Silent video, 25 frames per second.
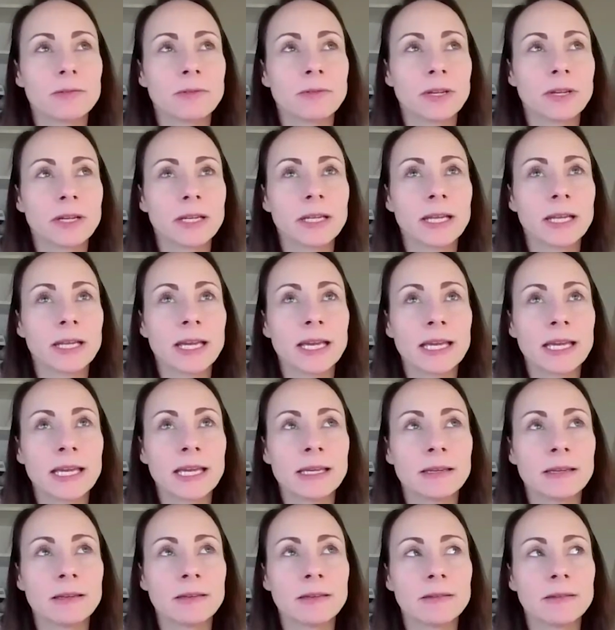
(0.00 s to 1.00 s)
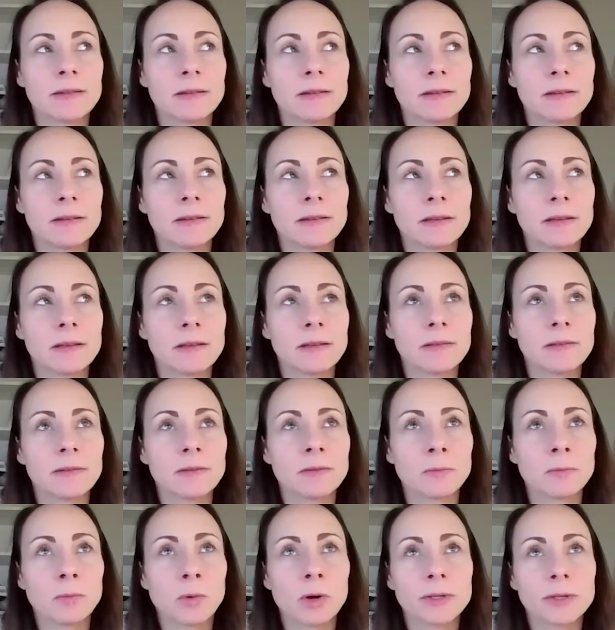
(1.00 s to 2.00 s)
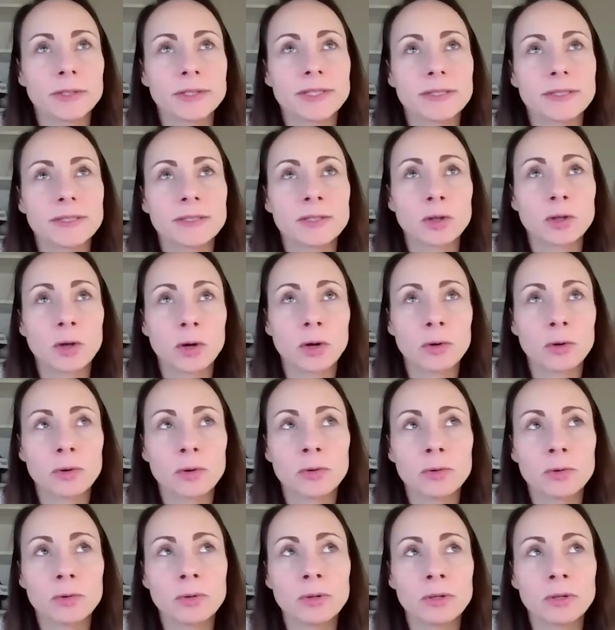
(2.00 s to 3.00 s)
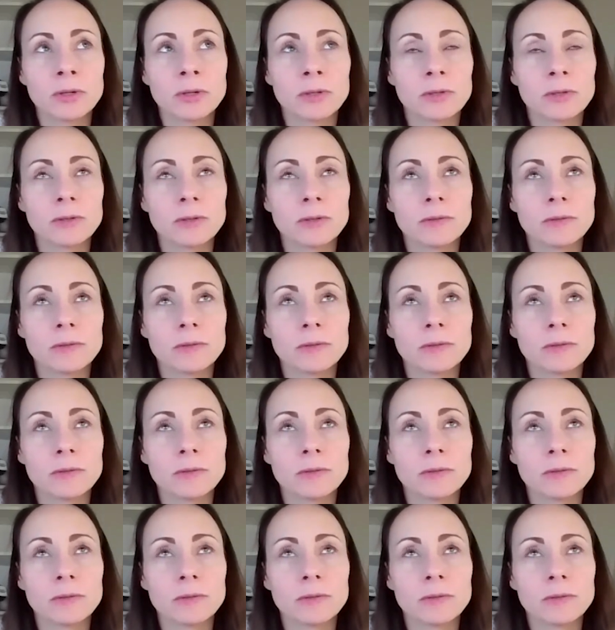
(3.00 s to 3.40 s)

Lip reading: really, what's so